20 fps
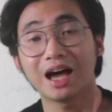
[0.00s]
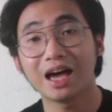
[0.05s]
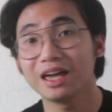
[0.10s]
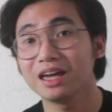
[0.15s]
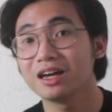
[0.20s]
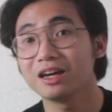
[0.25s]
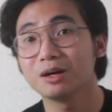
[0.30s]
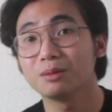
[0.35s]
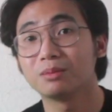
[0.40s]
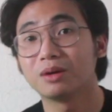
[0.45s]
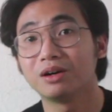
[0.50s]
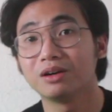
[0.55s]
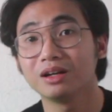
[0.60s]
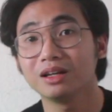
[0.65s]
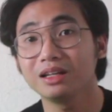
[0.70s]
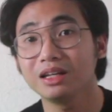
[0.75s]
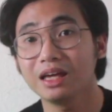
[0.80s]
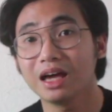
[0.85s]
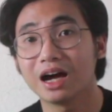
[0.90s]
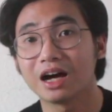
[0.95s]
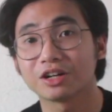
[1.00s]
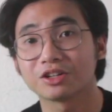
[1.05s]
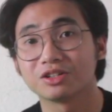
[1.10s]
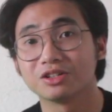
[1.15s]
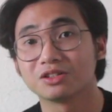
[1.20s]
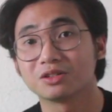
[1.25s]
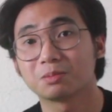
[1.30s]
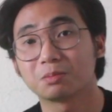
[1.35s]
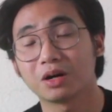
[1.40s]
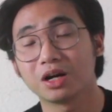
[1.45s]
I am a really
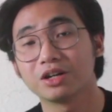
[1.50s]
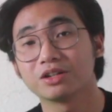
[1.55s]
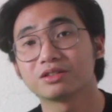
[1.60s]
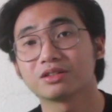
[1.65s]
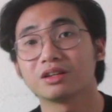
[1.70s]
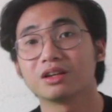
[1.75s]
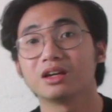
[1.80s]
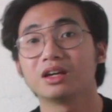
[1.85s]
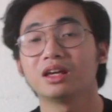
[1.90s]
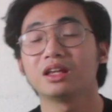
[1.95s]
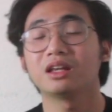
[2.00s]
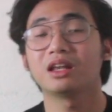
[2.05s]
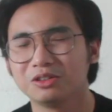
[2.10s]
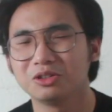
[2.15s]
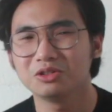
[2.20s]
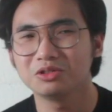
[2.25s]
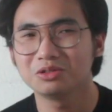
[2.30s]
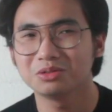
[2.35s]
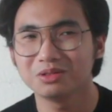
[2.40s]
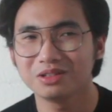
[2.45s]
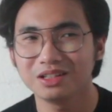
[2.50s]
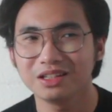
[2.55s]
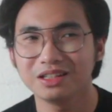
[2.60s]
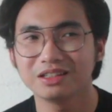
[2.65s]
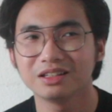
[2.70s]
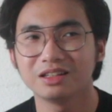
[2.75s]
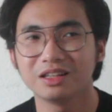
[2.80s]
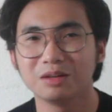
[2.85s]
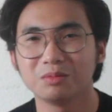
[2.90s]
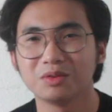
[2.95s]
anxious person. Usually
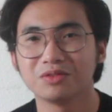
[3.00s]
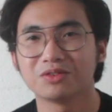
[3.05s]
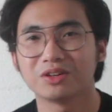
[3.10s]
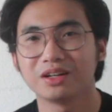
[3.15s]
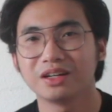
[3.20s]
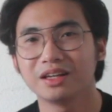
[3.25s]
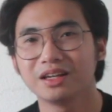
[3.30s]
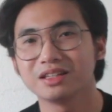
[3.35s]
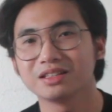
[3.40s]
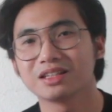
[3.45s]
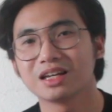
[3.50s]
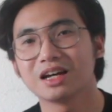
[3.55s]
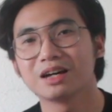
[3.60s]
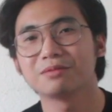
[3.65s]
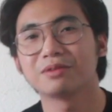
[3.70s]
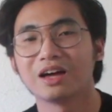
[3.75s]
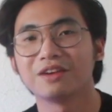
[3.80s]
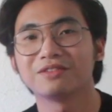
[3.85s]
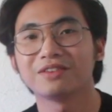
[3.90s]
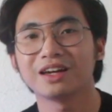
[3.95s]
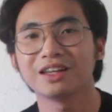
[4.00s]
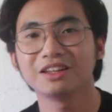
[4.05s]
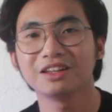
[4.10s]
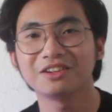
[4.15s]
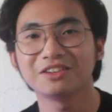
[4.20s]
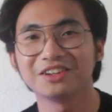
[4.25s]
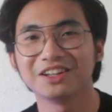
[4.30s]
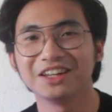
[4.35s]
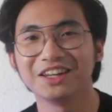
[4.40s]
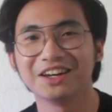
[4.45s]
the day before the exam, I find
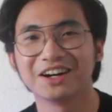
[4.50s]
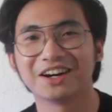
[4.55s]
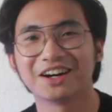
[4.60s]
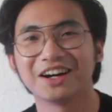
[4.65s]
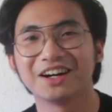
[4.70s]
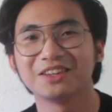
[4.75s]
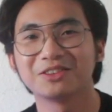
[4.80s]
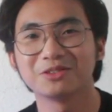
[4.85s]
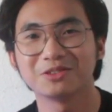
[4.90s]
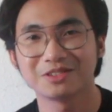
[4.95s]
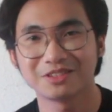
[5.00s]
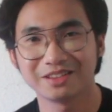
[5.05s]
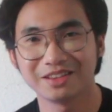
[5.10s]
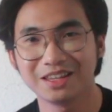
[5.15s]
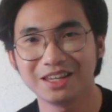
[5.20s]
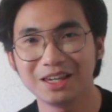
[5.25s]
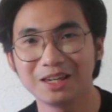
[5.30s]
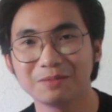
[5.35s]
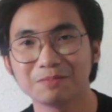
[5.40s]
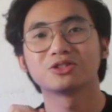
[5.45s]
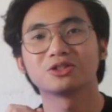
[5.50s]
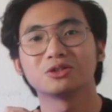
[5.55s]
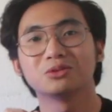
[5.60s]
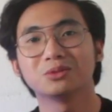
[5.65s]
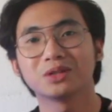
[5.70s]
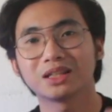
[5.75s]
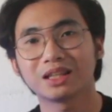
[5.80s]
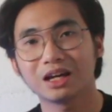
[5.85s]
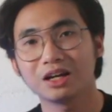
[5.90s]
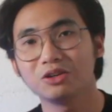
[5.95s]
it really hard to sleep. So
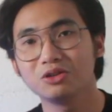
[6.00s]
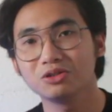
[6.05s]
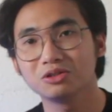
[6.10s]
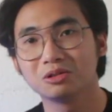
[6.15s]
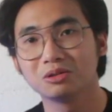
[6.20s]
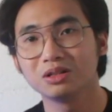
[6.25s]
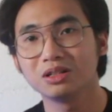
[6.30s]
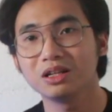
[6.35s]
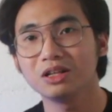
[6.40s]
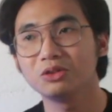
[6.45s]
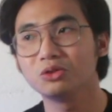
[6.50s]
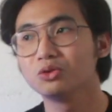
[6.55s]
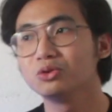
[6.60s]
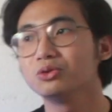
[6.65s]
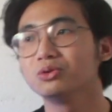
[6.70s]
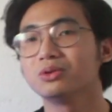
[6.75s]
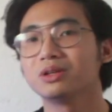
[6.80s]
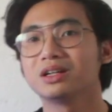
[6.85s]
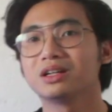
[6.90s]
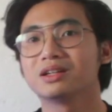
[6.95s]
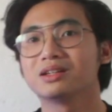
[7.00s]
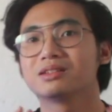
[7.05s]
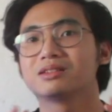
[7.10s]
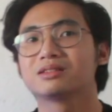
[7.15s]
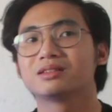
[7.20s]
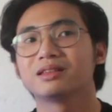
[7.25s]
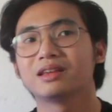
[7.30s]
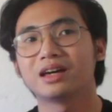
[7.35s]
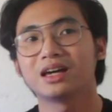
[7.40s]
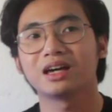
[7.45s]
what I usually do
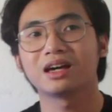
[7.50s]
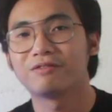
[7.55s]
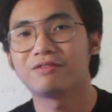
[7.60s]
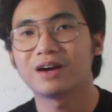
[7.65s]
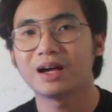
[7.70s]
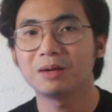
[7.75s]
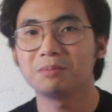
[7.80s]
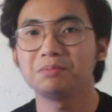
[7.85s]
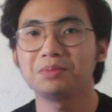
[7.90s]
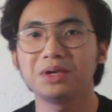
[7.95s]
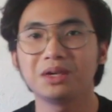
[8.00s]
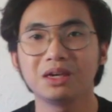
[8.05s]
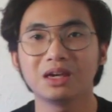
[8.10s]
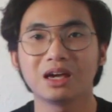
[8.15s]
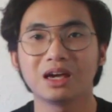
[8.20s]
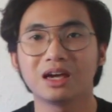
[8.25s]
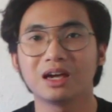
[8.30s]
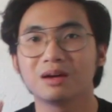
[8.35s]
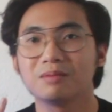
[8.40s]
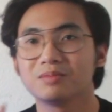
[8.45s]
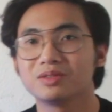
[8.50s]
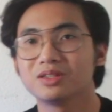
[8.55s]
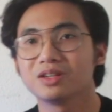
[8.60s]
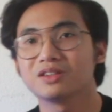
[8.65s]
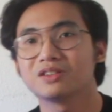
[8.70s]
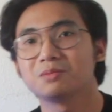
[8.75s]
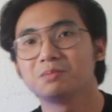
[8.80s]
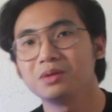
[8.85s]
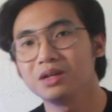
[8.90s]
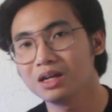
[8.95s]
is like 5 p.m.,
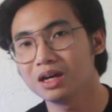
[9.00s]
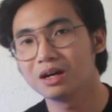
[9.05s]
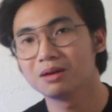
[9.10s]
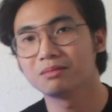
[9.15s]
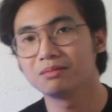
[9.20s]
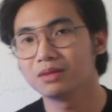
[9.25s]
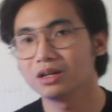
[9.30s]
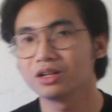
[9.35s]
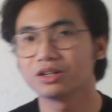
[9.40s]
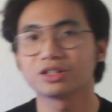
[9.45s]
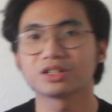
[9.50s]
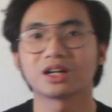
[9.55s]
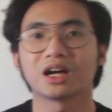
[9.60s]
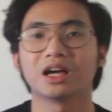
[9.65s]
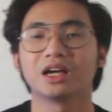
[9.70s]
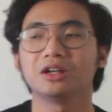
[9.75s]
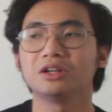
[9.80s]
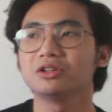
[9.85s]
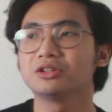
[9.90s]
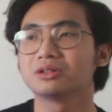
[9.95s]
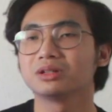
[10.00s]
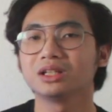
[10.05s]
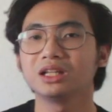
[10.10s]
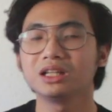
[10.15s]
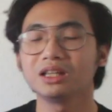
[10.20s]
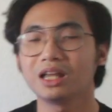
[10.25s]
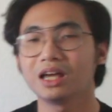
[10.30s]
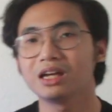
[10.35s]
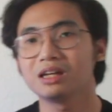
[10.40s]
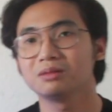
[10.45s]
6 p.m.-ish, I usually
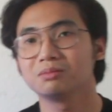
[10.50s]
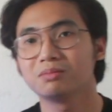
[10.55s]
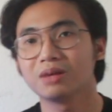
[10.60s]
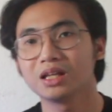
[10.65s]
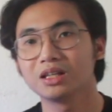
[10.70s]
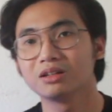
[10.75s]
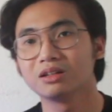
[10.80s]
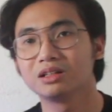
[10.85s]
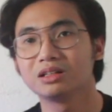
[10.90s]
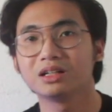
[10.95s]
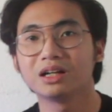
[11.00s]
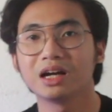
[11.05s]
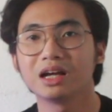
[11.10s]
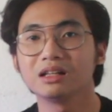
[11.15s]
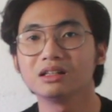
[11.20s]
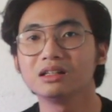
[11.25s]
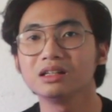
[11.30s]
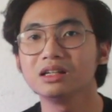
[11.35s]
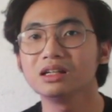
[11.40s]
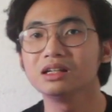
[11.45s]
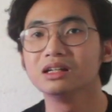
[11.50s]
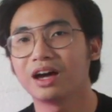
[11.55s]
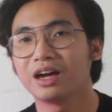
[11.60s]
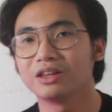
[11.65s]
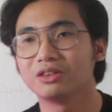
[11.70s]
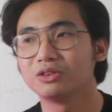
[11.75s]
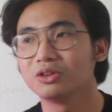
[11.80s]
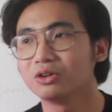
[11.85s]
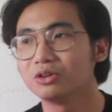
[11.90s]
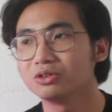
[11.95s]
lay in bed already. I
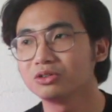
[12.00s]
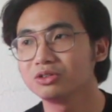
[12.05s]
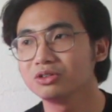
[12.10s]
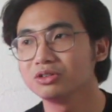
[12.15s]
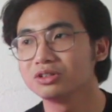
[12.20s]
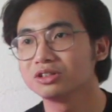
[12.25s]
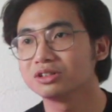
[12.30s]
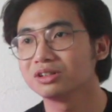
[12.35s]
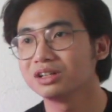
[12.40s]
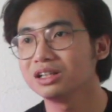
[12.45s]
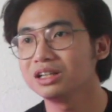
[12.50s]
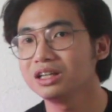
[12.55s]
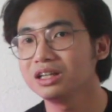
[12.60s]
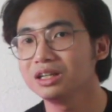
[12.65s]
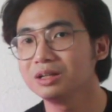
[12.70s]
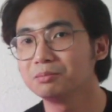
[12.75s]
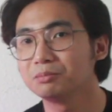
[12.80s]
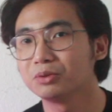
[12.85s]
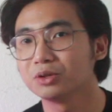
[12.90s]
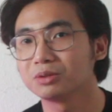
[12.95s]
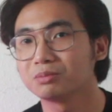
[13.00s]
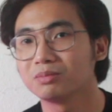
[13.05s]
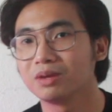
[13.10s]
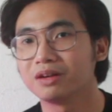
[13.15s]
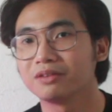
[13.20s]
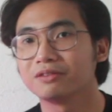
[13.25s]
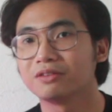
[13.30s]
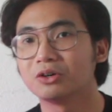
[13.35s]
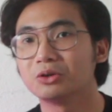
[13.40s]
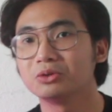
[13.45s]
don't usually put
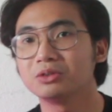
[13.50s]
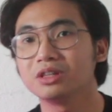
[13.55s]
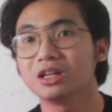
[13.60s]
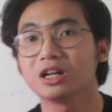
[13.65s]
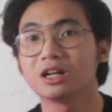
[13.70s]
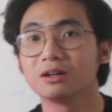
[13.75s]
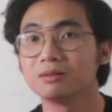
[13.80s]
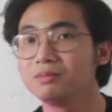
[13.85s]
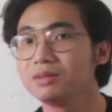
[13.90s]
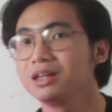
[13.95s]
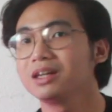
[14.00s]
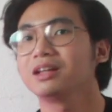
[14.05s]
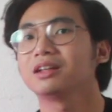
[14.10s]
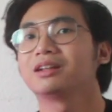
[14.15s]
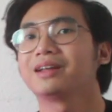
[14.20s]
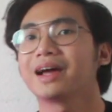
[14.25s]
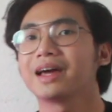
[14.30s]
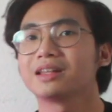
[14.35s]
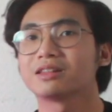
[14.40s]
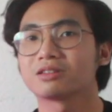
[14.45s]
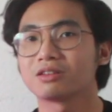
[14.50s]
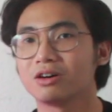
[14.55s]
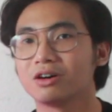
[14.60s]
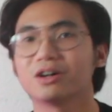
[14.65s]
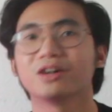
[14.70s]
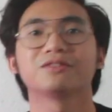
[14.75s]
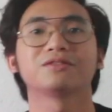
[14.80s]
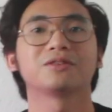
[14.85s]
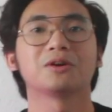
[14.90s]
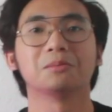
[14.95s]
my phone near me, lights
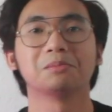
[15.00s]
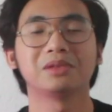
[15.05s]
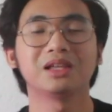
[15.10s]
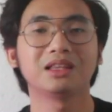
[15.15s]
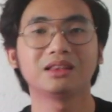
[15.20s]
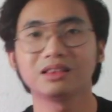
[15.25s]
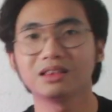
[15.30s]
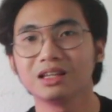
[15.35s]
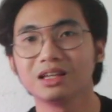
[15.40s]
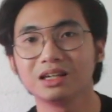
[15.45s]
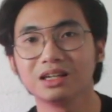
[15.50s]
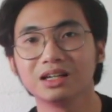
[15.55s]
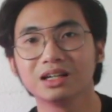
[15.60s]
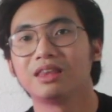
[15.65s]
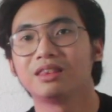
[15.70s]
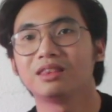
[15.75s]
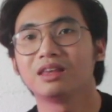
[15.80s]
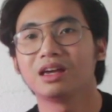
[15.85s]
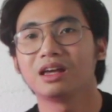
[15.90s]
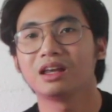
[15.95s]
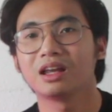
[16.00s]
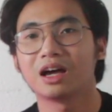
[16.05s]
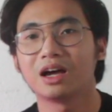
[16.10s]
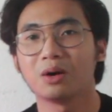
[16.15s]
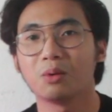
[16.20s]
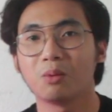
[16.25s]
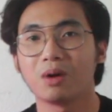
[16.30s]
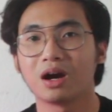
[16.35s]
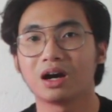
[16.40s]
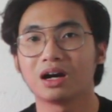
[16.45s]
off completely, and then
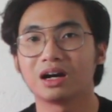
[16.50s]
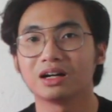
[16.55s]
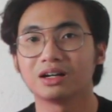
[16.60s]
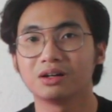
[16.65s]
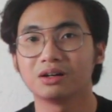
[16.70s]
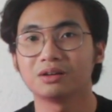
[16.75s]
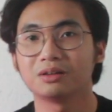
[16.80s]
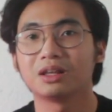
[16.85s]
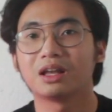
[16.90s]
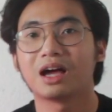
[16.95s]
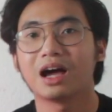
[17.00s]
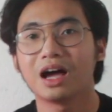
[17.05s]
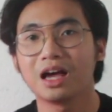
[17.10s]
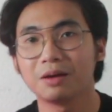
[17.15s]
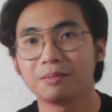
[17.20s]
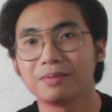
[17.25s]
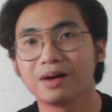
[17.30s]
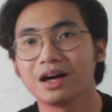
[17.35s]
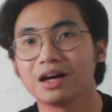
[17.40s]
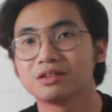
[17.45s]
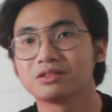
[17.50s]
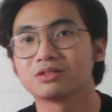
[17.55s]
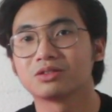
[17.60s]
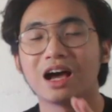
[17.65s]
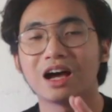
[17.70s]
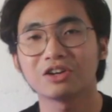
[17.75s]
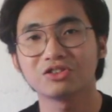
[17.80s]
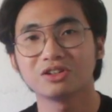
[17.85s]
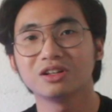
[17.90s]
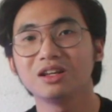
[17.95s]
I wear an eye mask.
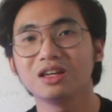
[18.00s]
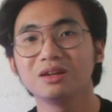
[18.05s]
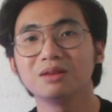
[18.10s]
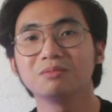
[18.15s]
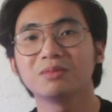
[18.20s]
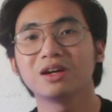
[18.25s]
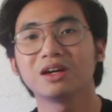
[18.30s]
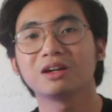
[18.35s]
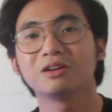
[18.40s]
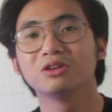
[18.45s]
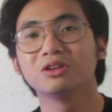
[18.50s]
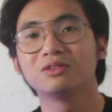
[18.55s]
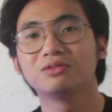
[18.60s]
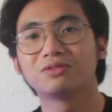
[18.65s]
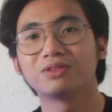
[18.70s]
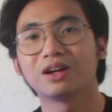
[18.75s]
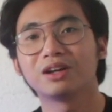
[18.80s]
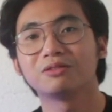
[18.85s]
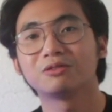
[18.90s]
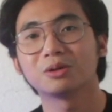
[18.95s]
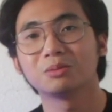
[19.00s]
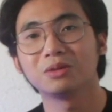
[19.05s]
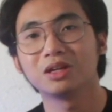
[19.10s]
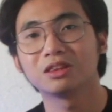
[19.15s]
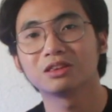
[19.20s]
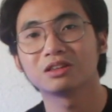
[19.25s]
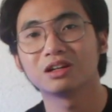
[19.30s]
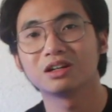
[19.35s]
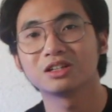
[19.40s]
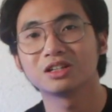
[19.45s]
Actually, my good friend from
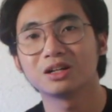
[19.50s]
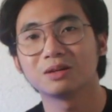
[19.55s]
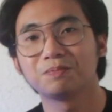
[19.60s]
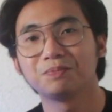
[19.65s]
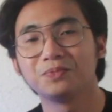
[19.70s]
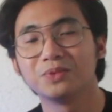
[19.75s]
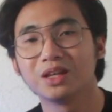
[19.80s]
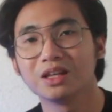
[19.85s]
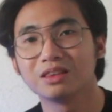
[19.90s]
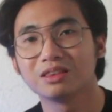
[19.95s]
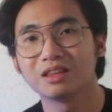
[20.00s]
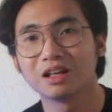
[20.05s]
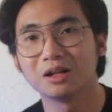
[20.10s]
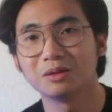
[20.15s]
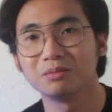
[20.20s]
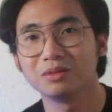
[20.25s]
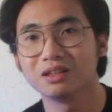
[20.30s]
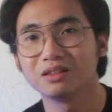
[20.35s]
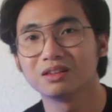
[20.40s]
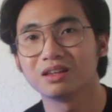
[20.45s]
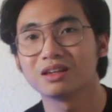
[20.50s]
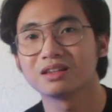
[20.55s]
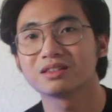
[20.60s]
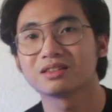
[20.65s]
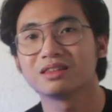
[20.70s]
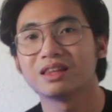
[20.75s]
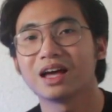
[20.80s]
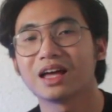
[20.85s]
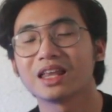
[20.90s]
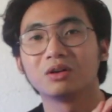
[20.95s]
internship did tell me this,
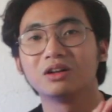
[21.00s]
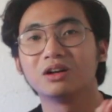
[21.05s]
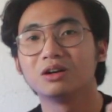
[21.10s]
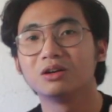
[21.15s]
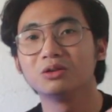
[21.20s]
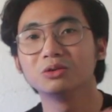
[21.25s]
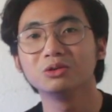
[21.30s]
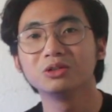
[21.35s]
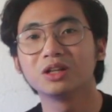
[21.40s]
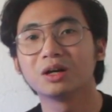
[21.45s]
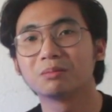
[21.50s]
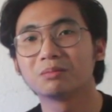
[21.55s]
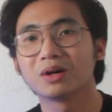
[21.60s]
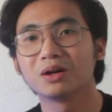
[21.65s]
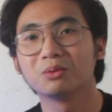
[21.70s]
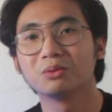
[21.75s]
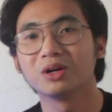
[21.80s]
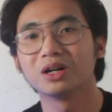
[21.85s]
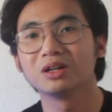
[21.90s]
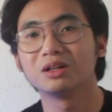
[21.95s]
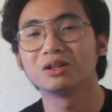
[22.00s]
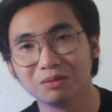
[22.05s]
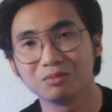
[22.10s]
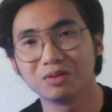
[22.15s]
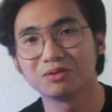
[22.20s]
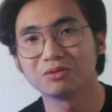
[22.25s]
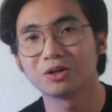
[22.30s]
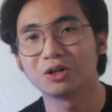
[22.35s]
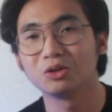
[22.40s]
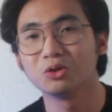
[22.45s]
that the rule number one
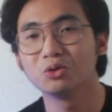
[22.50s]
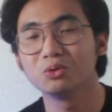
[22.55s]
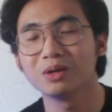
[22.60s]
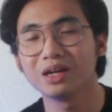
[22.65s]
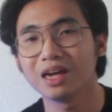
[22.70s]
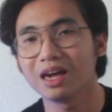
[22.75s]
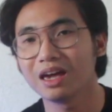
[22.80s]
before doing